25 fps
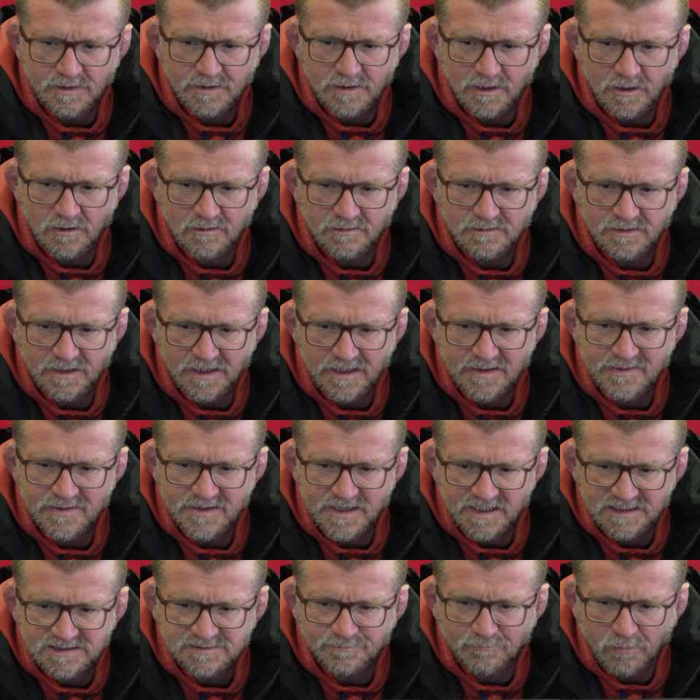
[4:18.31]
You know, in
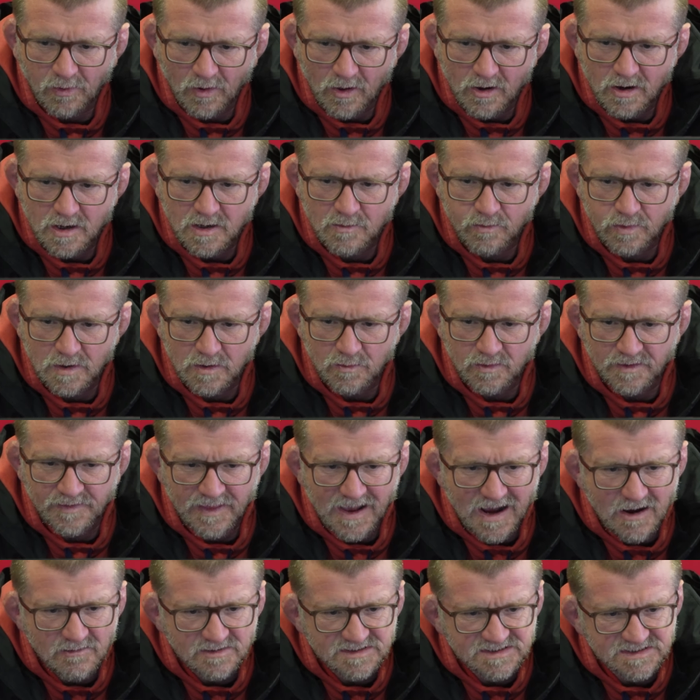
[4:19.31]
this block, we're
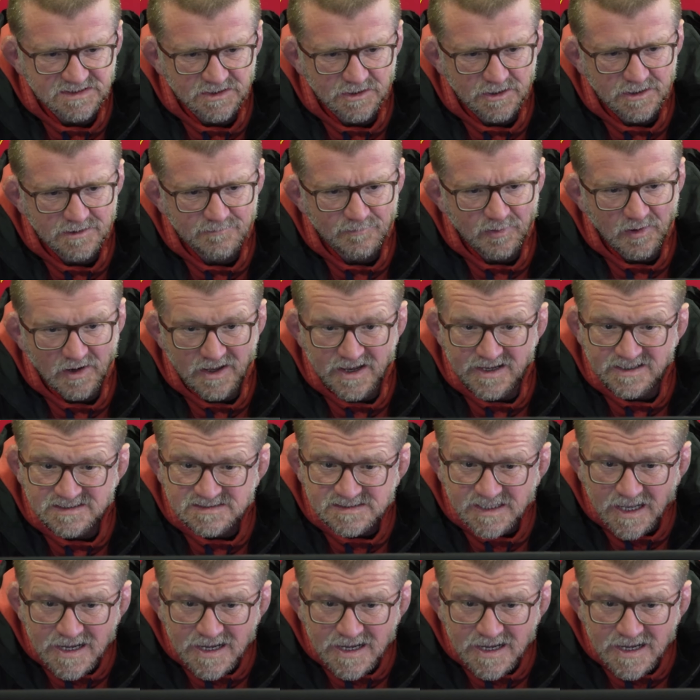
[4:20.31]
without certain players.